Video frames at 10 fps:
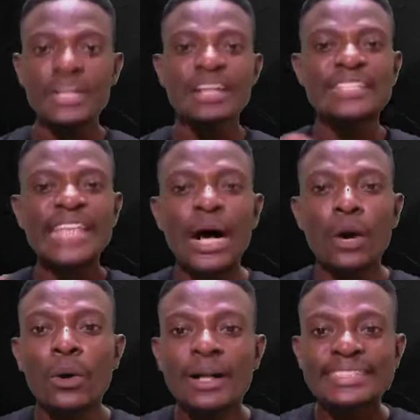
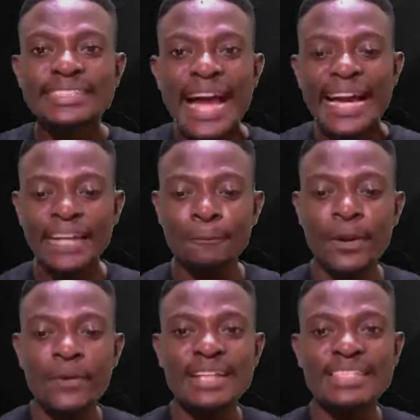So, nagging
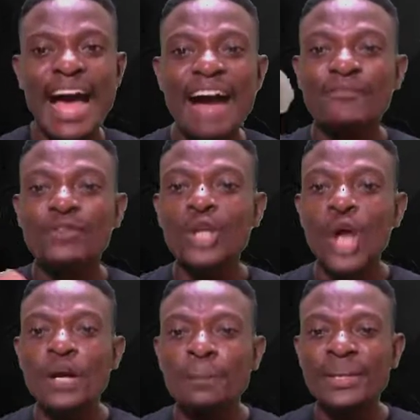parents have
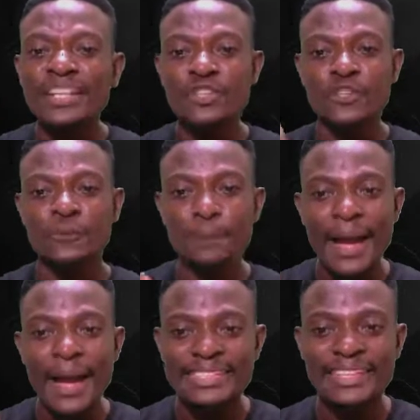long been
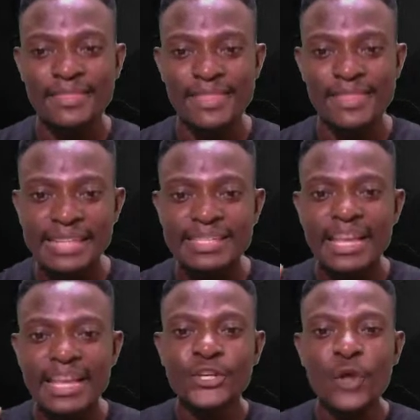suspecting that
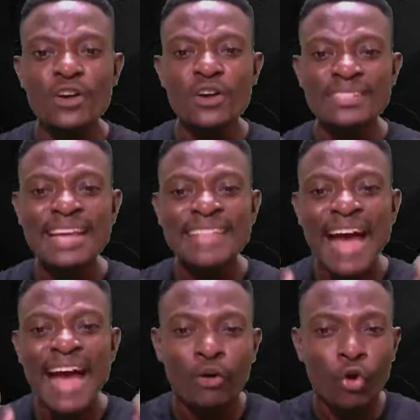youngsters
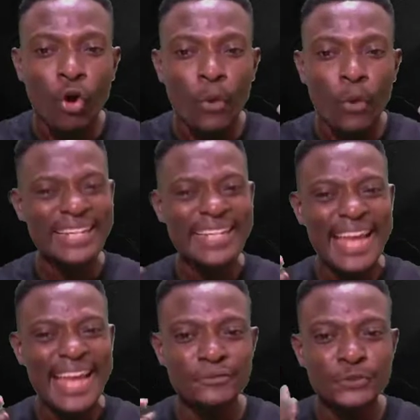are going deaf.